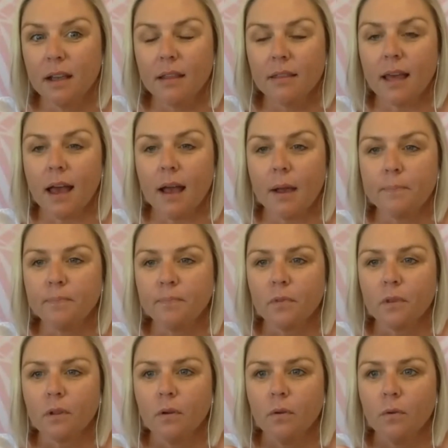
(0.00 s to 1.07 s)
that
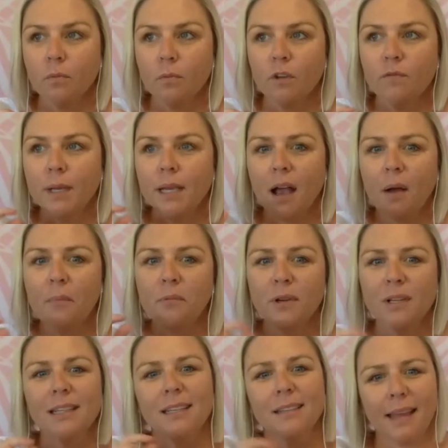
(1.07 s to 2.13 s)
we've become
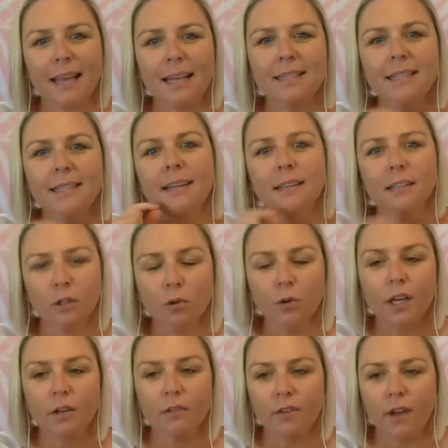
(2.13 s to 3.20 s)
really lazy at
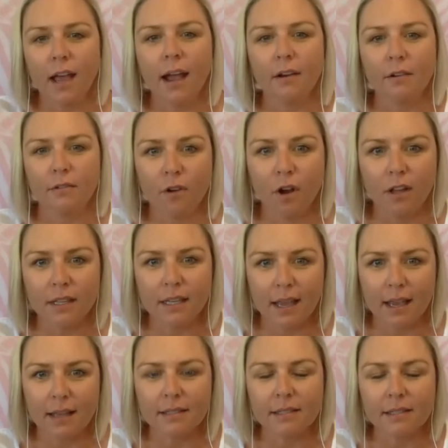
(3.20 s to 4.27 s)
looking for how to find the
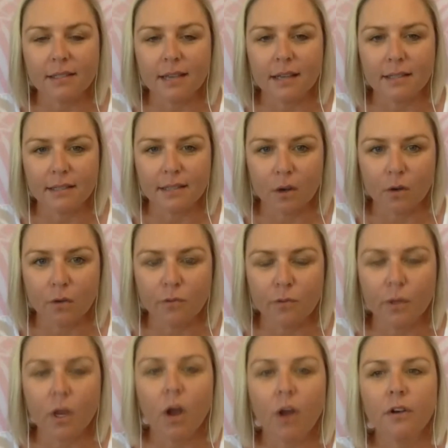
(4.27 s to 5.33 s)
answers ourselves.
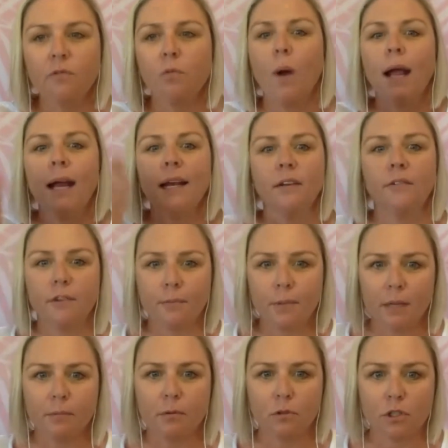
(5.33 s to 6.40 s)
We're kind of waiting for
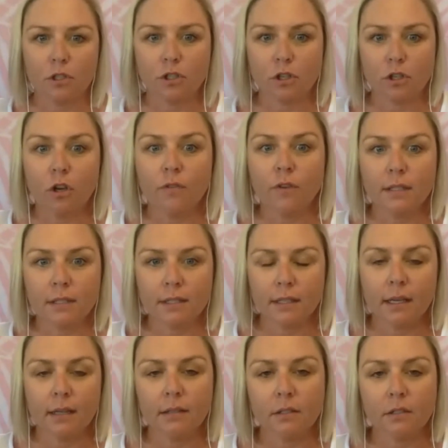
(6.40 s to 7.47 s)
people to serve us
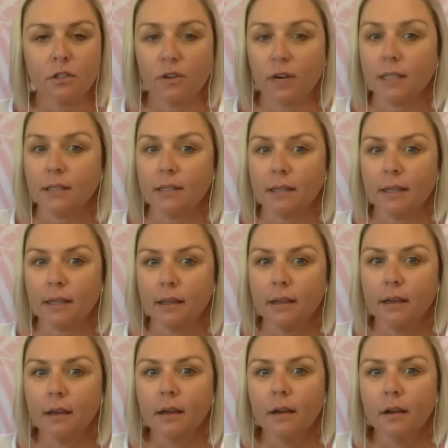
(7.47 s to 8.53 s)
the answer directly,
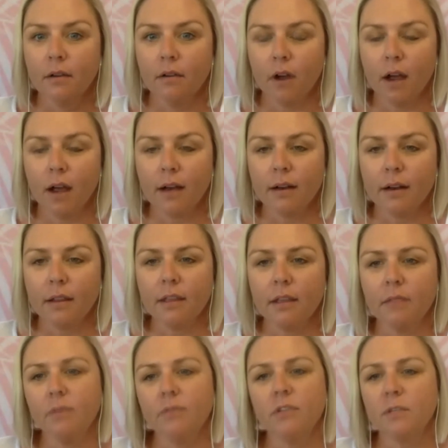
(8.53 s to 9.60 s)
right? And I
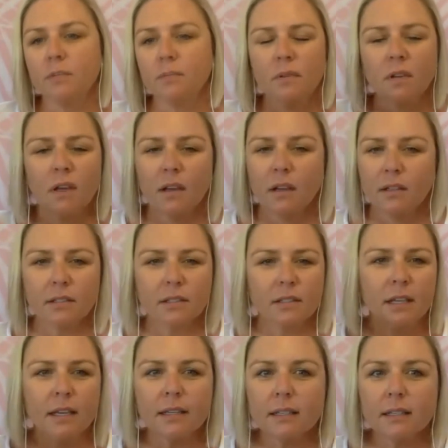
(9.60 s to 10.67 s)
think we've just
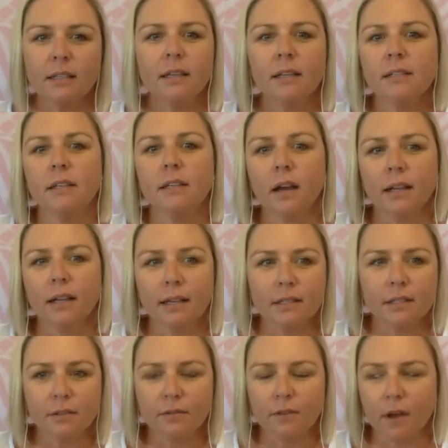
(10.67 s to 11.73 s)
years and years, I
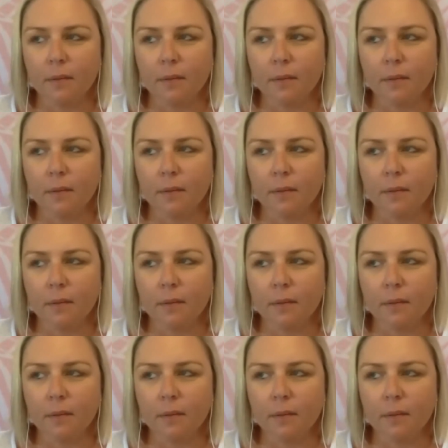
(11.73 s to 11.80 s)
guess, of